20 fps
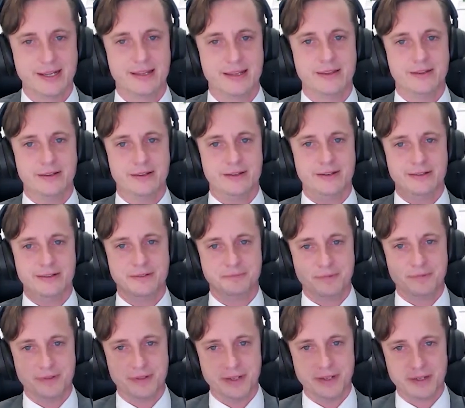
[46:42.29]
the
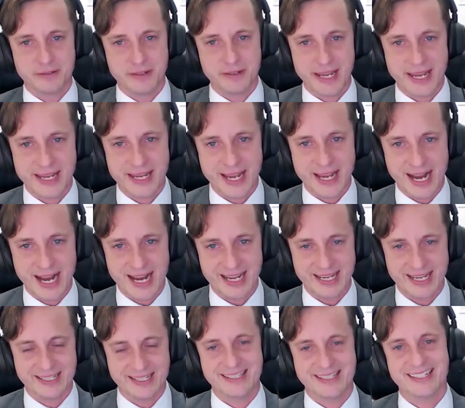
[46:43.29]

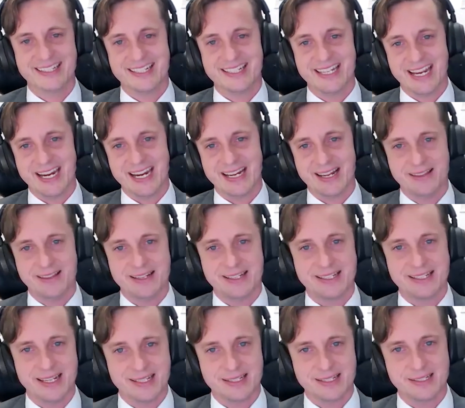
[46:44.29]
AI, the data that's
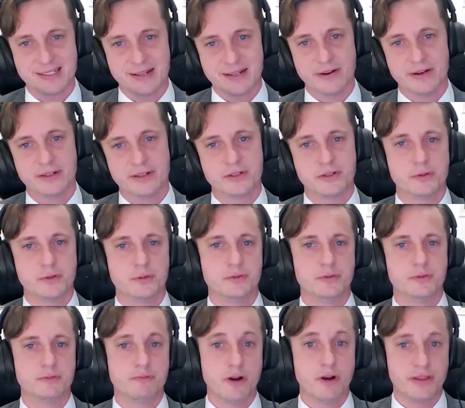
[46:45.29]
necessary
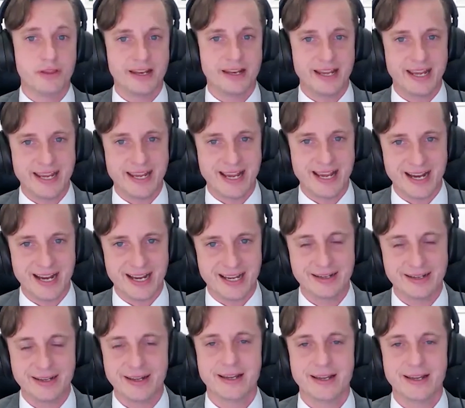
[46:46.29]
to run that AI.